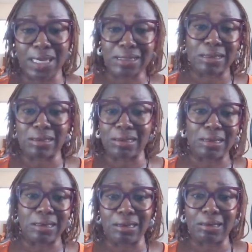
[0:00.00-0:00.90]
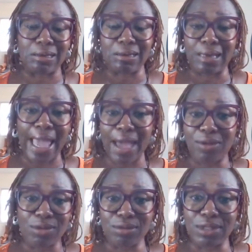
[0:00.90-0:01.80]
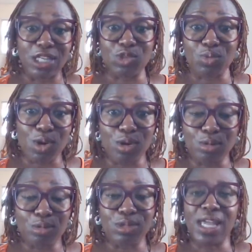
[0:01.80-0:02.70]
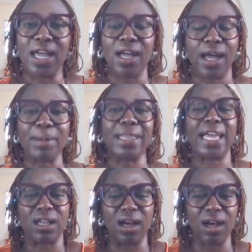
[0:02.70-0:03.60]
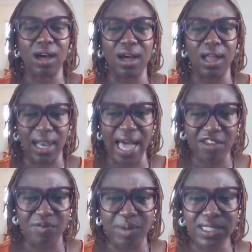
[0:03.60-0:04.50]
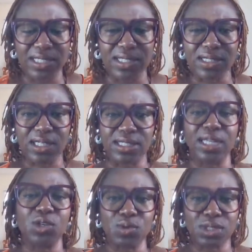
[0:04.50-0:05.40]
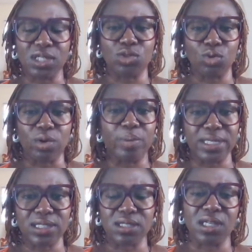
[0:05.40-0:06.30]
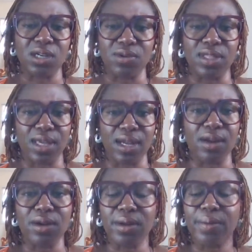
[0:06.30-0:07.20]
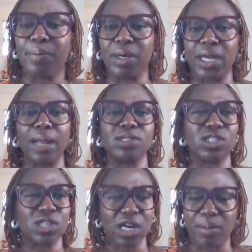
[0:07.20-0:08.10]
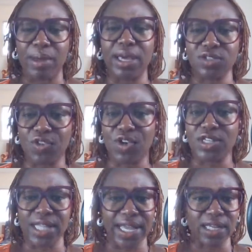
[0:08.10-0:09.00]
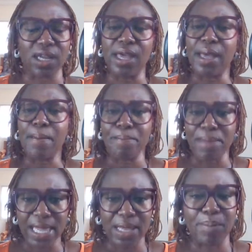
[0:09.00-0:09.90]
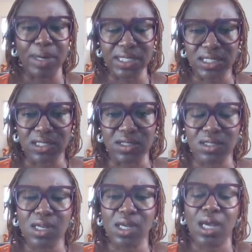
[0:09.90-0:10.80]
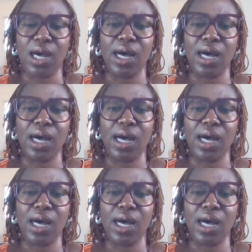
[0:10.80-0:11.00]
basically handle these roads. I mean, like a lot of buses, because I do see tour buses here and there, but I'm just talking about as far as like mini buses